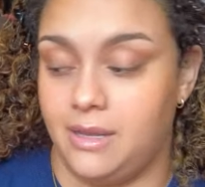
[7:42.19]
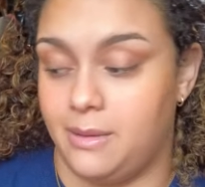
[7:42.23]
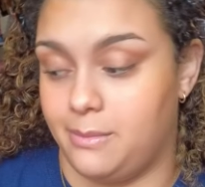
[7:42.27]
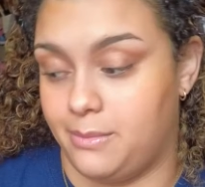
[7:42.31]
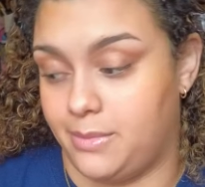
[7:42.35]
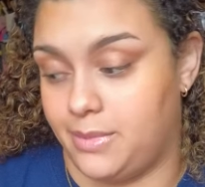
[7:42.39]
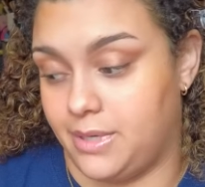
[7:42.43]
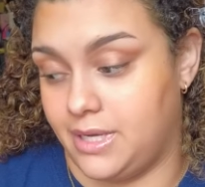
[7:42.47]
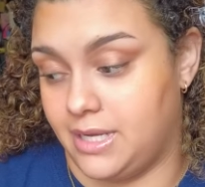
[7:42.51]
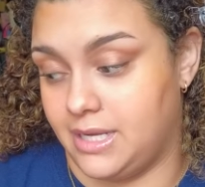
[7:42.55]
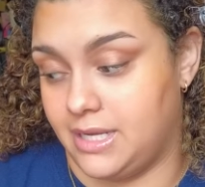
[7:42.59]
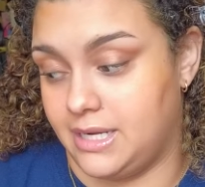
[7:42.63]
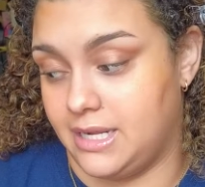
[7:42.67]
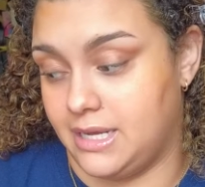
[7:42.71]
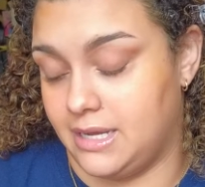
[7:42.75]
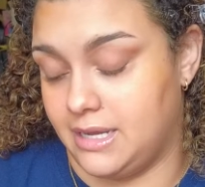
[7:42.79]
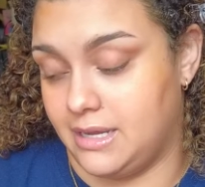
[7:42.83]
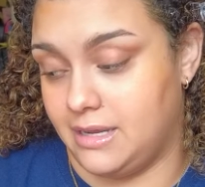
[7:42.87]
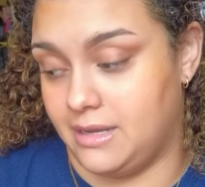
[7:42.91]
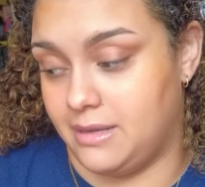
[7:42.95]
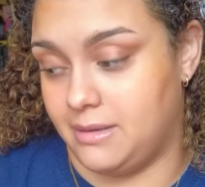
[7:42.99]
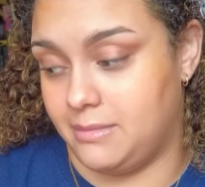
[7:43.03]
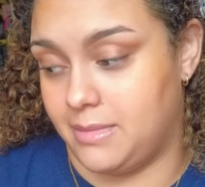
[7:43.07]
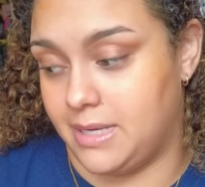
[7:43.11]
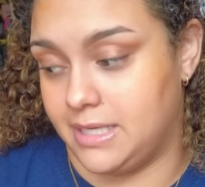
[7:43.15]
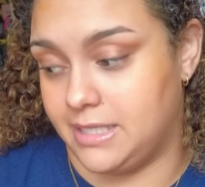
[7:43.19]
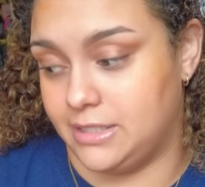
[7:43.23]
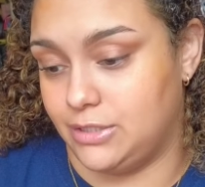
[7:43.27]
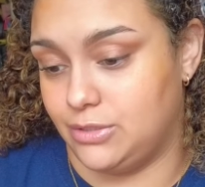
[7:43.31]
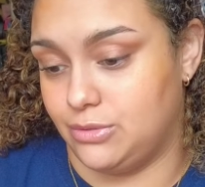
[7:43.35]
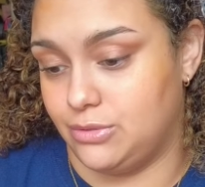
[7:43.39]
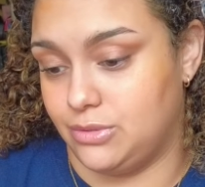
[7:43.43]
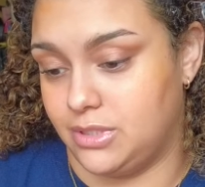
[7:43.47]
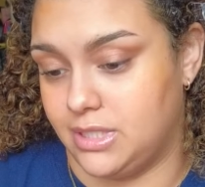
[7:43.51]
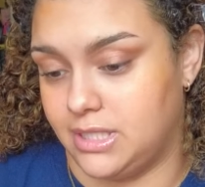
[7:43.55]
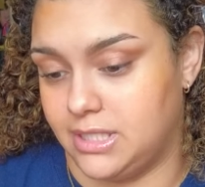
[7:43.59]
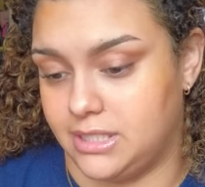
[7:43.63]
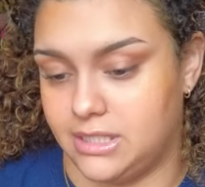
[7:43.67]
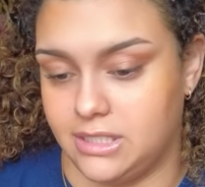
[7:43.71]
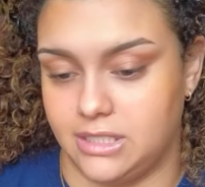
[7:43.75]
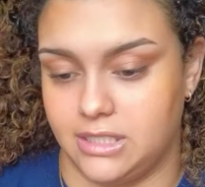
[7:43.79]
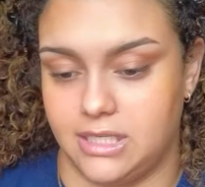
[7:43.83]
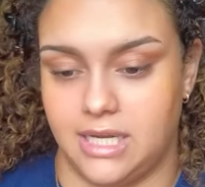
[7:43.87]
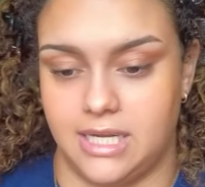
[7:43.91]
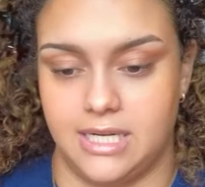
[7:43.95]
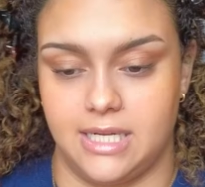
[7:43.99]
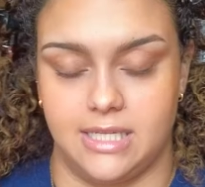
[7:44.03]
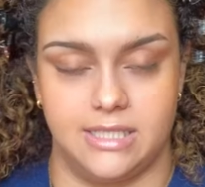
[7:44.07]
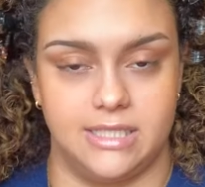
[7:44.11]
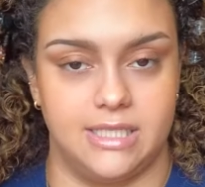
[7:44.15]
But I do like to
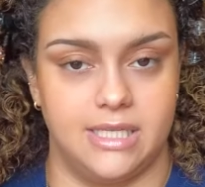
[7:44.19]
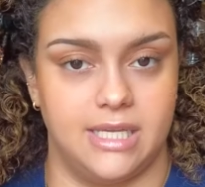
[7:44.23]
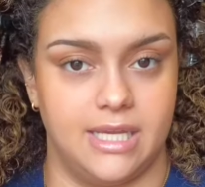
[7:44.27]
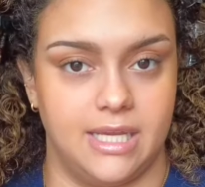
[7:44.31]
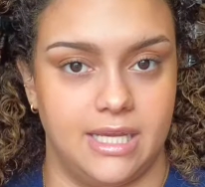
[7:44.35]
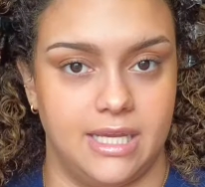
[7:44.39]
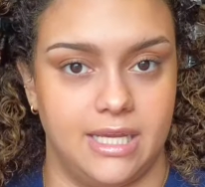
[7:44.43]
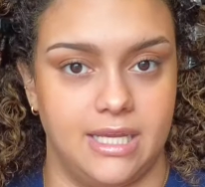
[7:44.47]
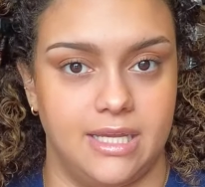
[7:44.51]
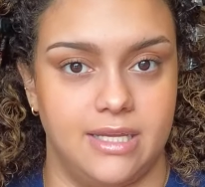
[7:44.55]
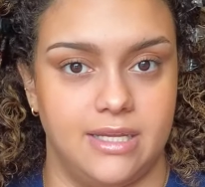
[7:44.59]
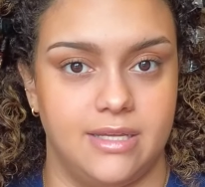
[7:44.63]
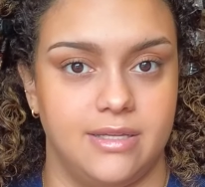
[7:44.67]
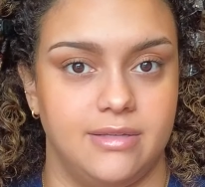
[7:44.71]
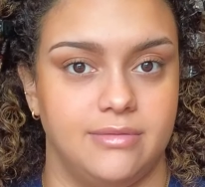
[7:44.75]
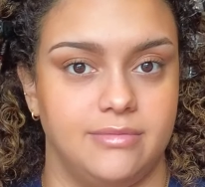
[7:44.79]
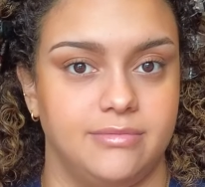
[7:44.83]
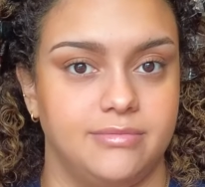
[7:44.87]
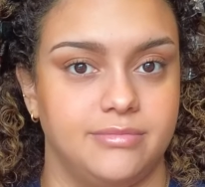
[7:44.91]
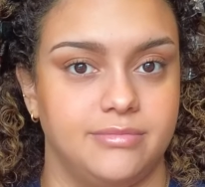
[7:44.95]
kind of take